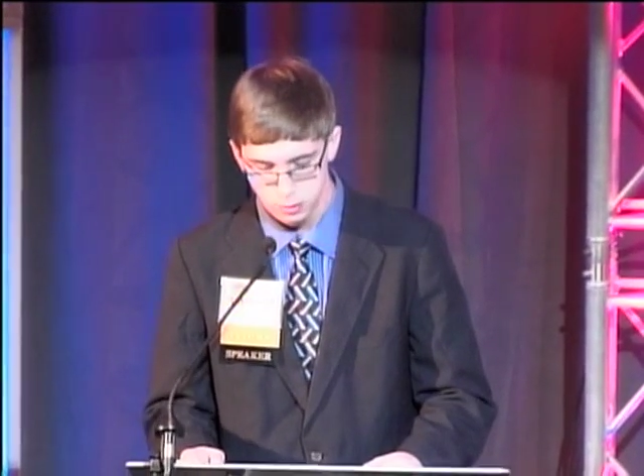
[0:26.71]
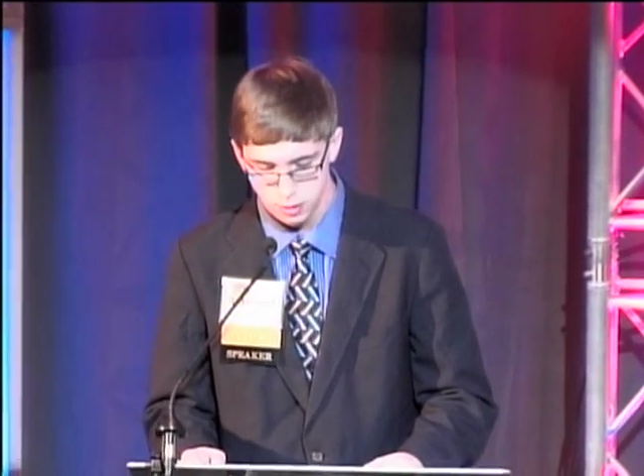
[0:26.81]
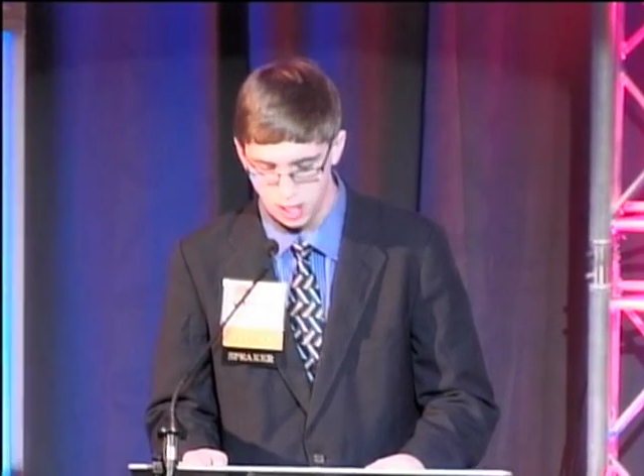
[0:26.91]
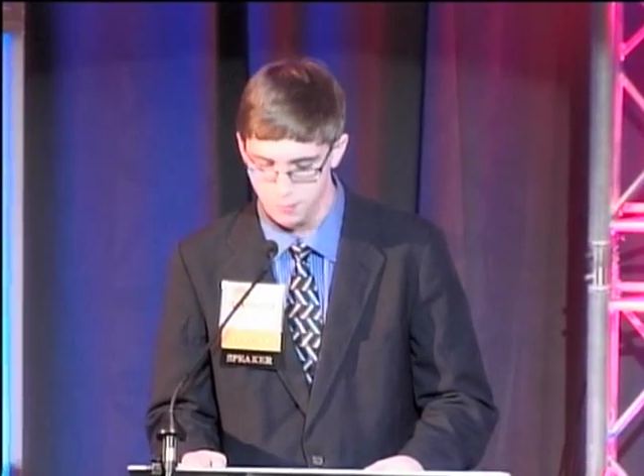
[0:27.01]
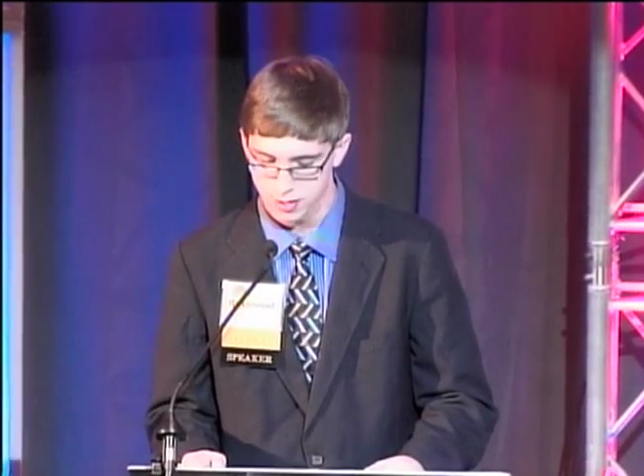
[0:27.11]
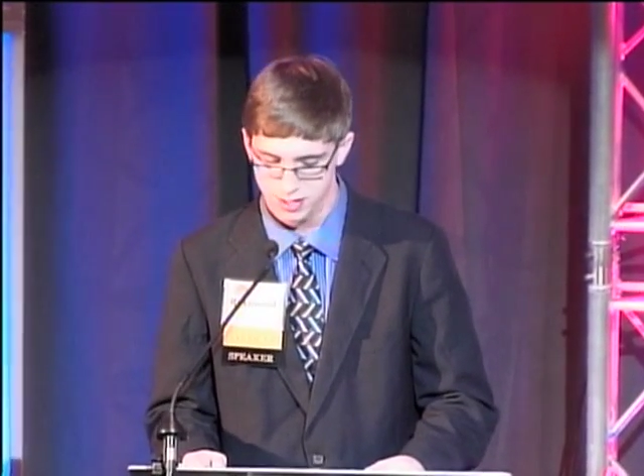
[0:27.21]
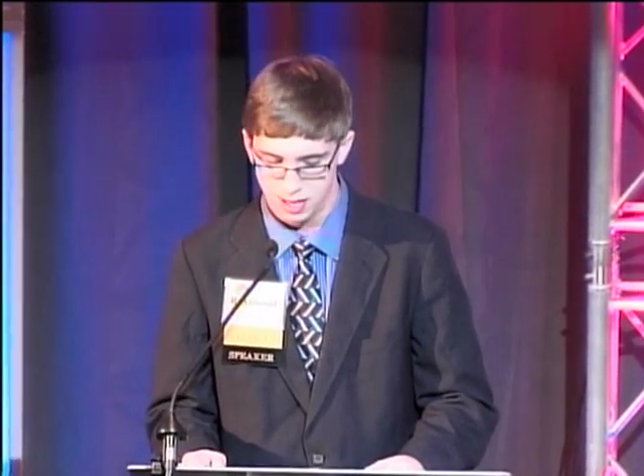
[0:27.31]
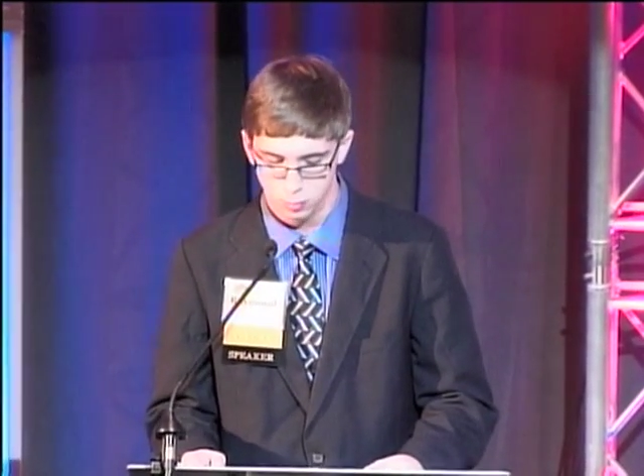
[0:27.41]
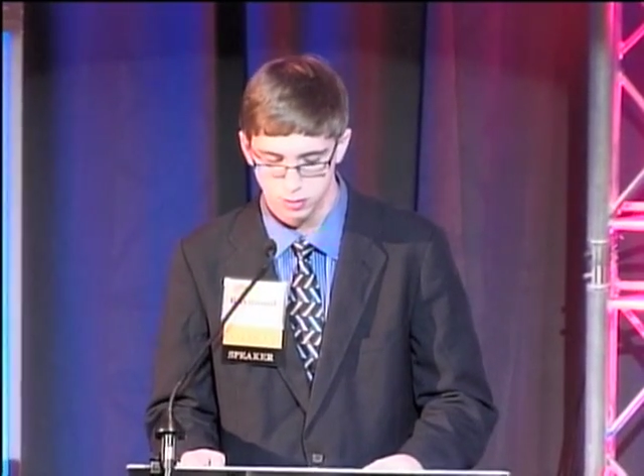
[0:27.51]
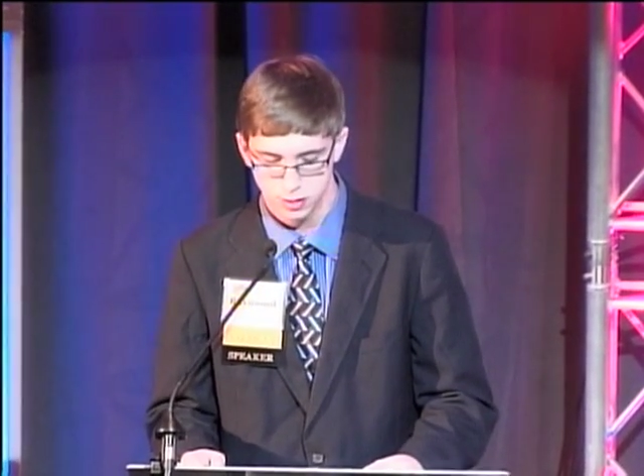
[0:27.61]
and my dad
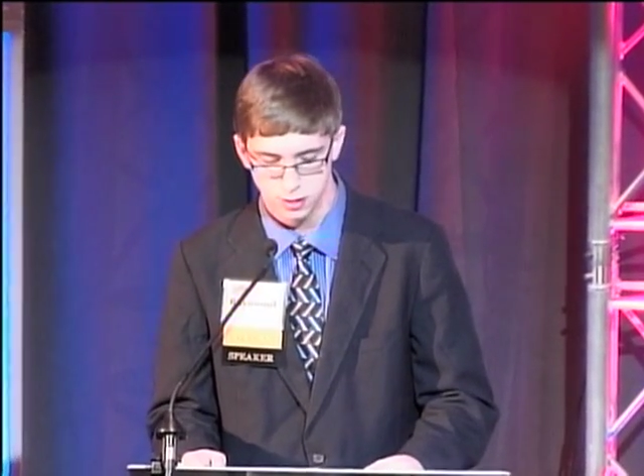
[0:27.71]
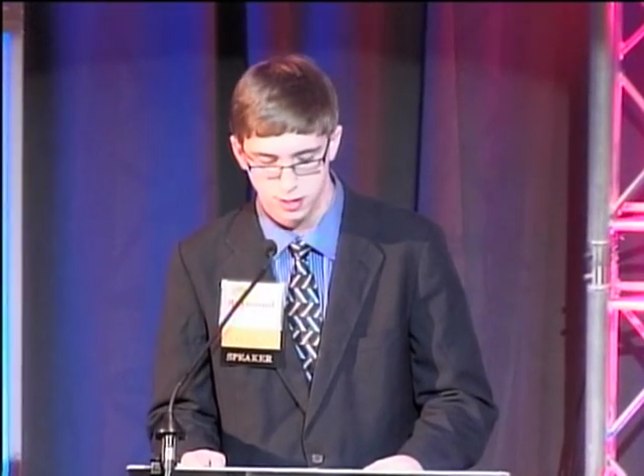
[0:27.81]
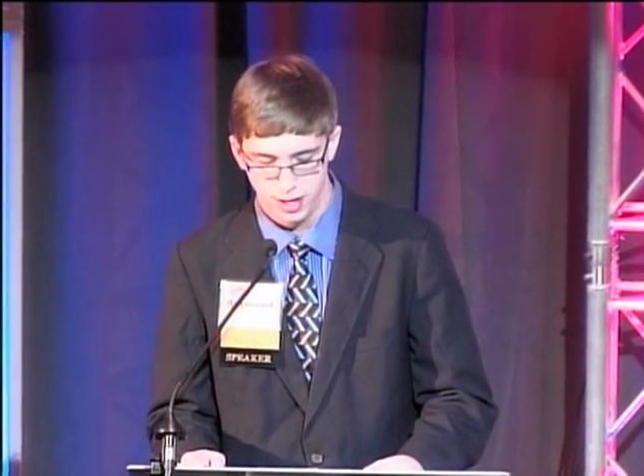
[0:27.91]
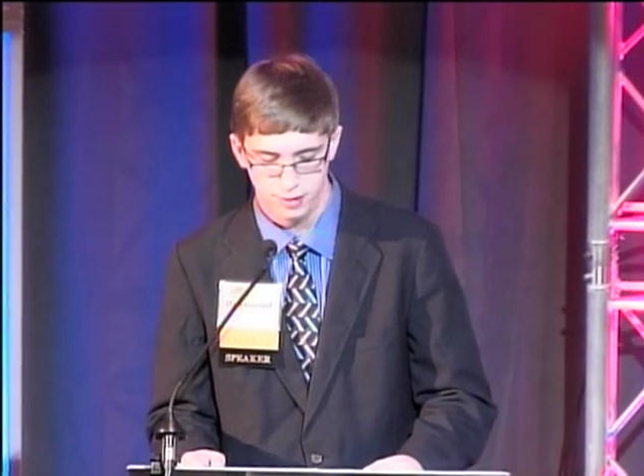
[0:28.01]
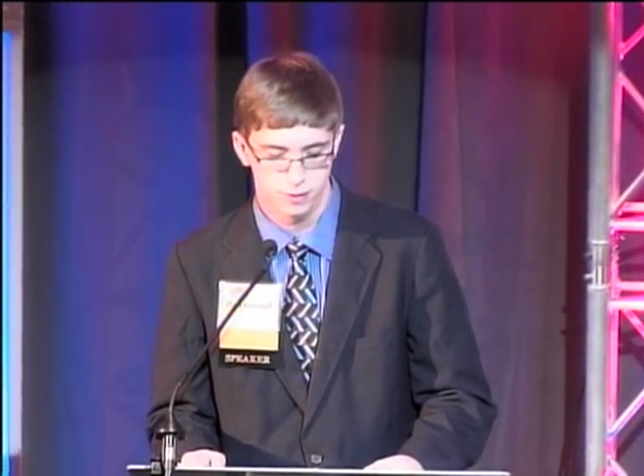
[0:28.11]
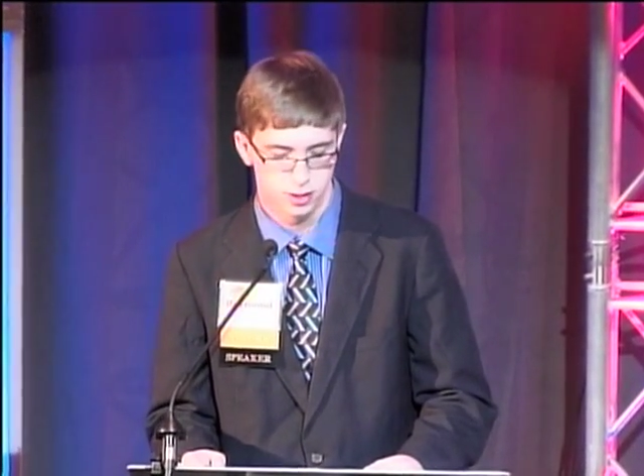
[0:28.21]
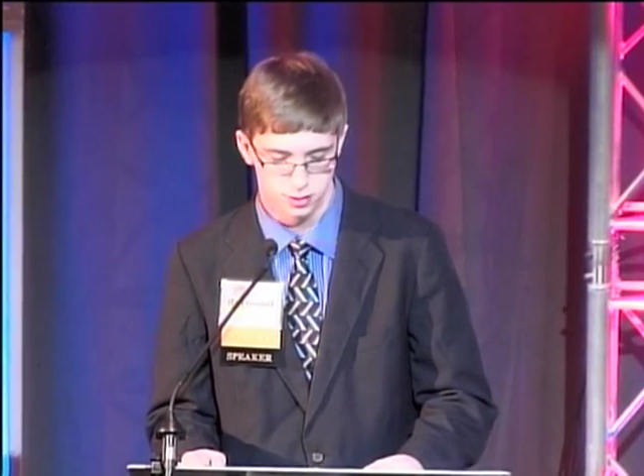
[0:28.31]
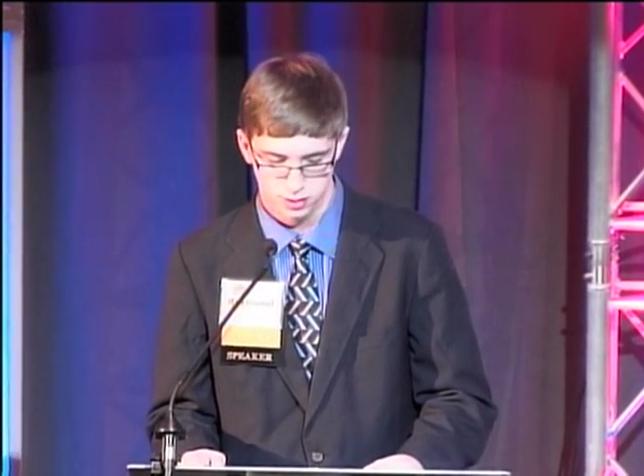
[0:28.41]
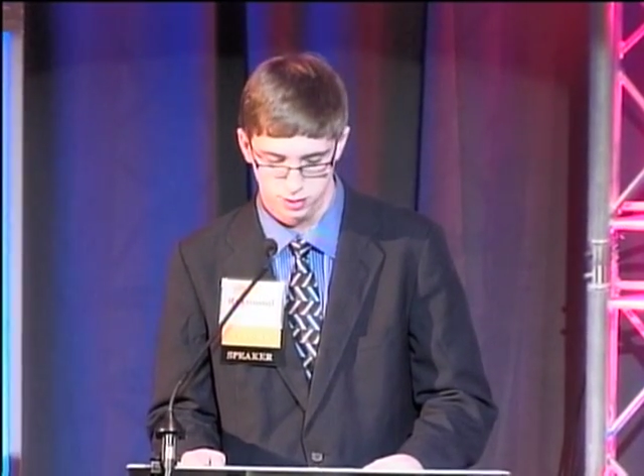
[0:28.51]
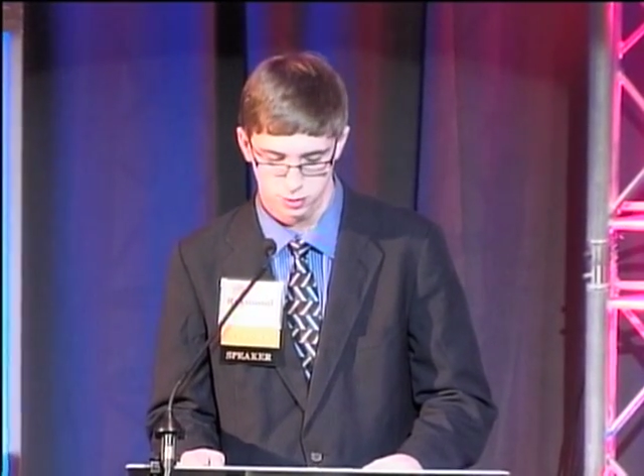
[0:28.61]
went into the Navy his
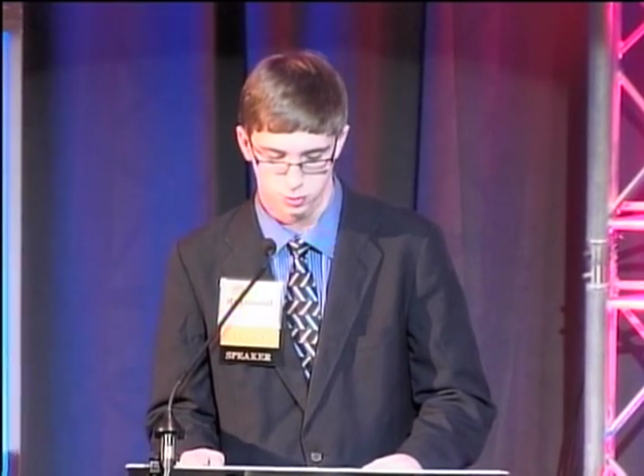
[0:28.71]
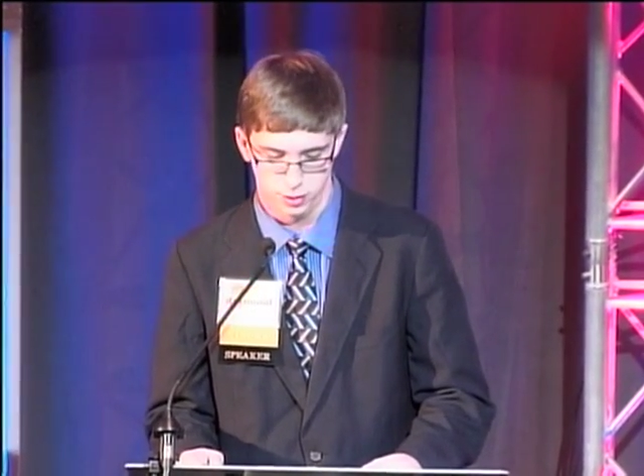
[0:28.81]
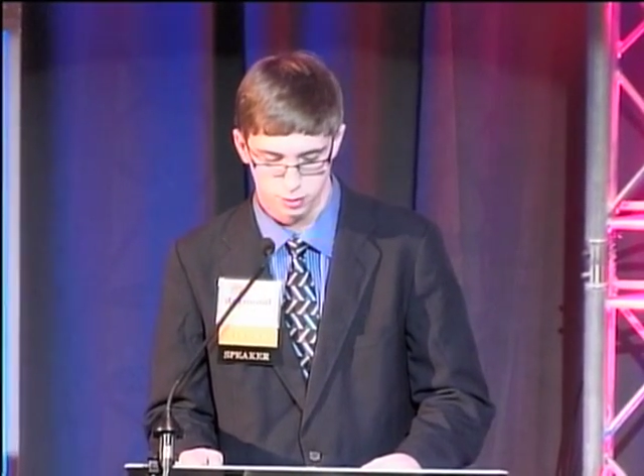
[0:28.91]
senior year.